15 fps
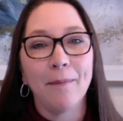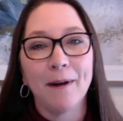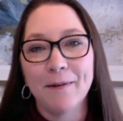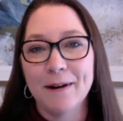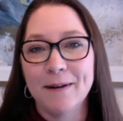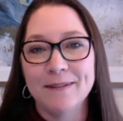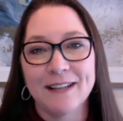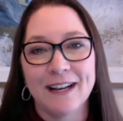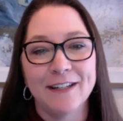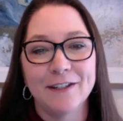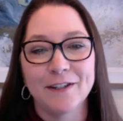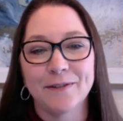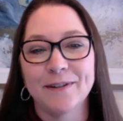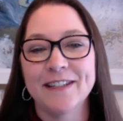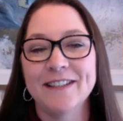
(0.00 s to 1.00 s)
my website,
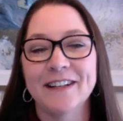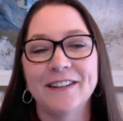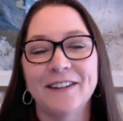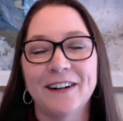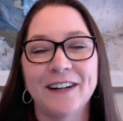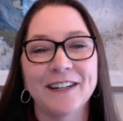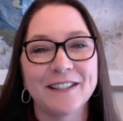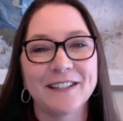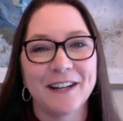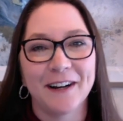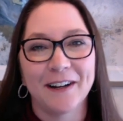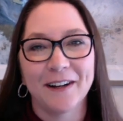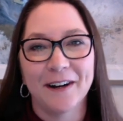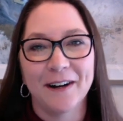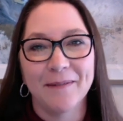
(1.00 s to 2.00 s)

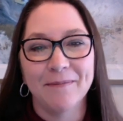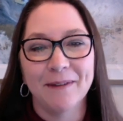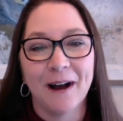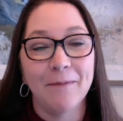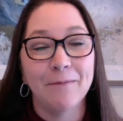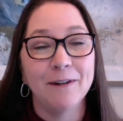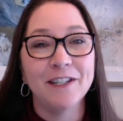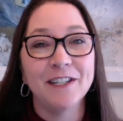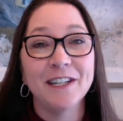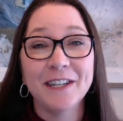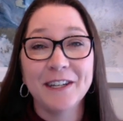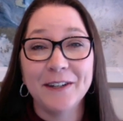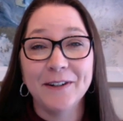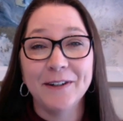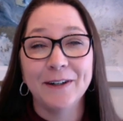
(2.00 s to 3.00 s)
teresaclark.com. I'm wishing
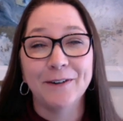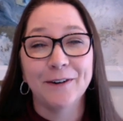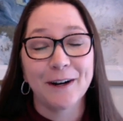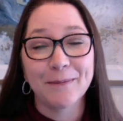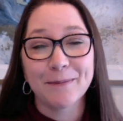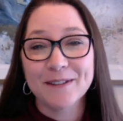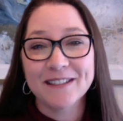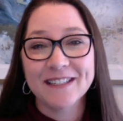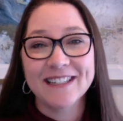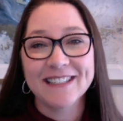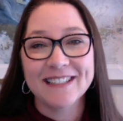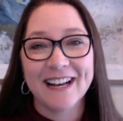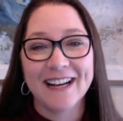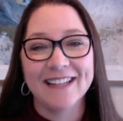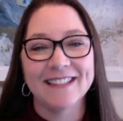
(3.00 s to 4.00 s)
you incredible
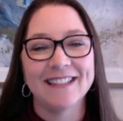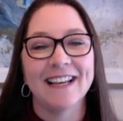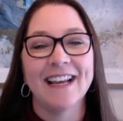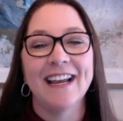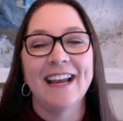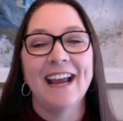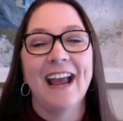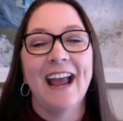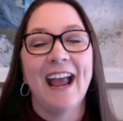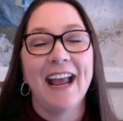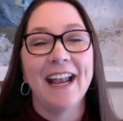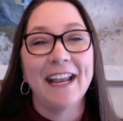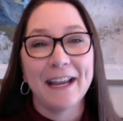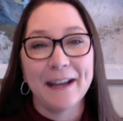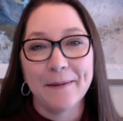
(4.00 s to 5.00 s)
success
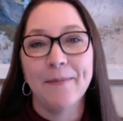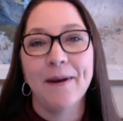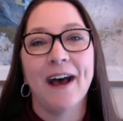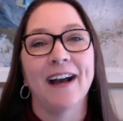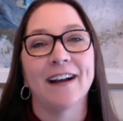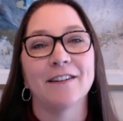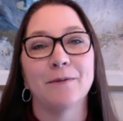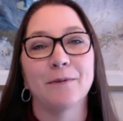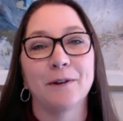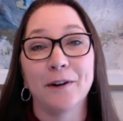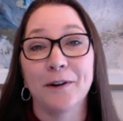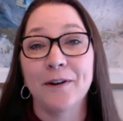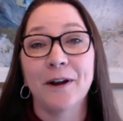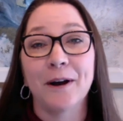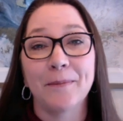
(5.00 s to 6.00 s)
and impact through
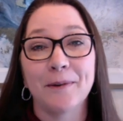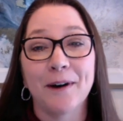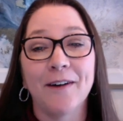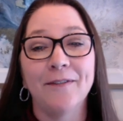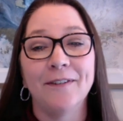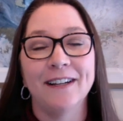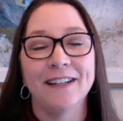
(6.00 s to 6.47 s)
your nonprofit